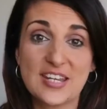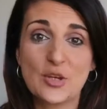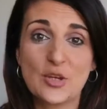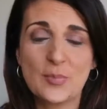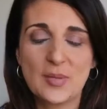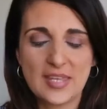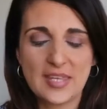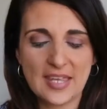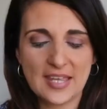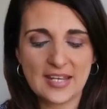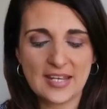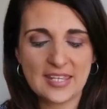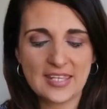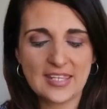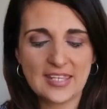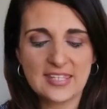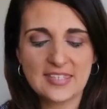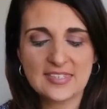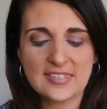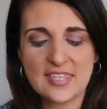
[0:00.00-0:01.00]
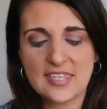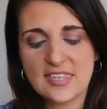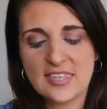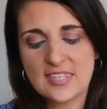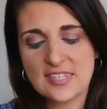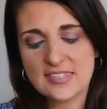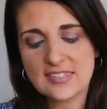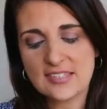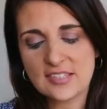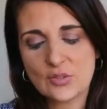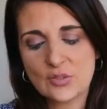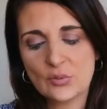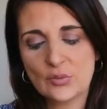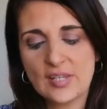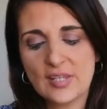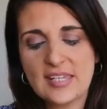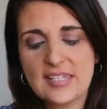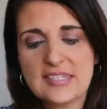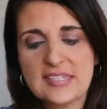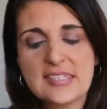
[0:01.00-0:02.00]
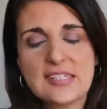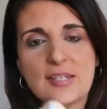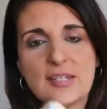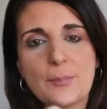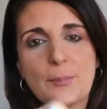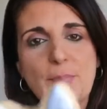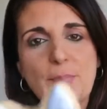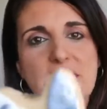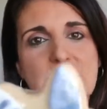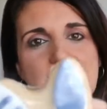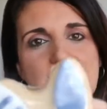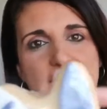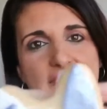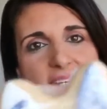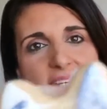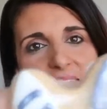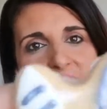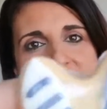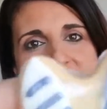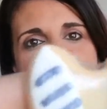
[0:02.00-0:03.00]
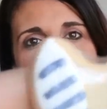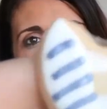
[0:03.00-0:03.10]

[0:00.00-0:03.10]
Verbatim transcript: he'll be getting is this little Easter biscuit.